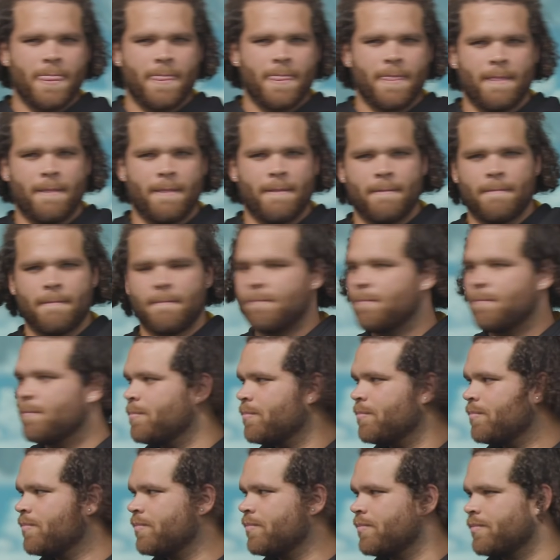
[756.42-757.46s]
Anything else?
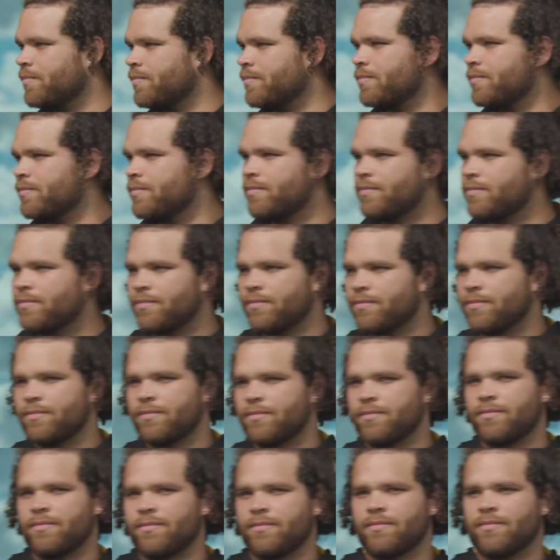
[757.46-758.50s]

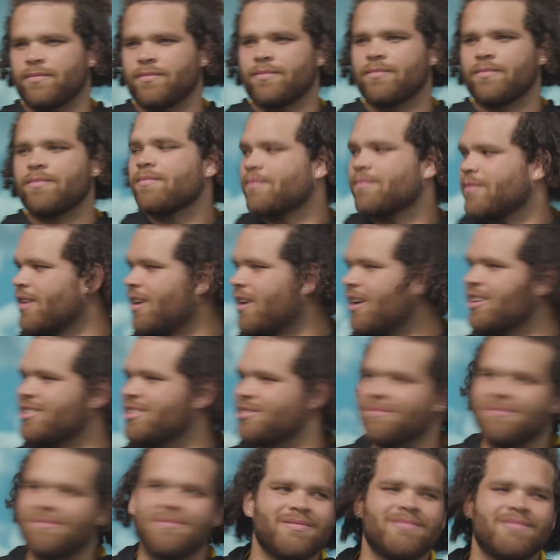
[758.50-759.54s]
All right.
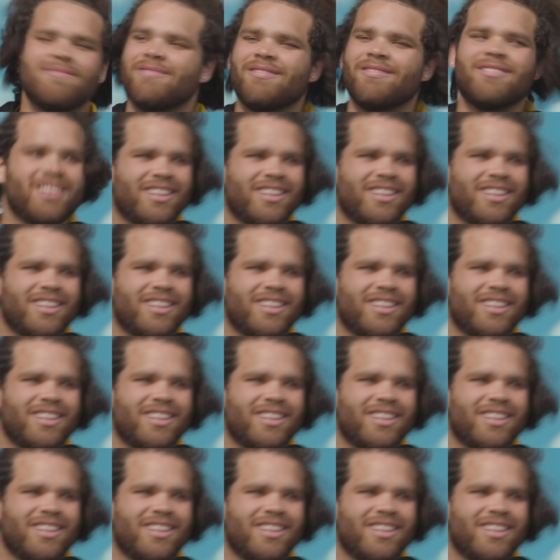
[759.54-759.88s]
Awesome. Thank you guys.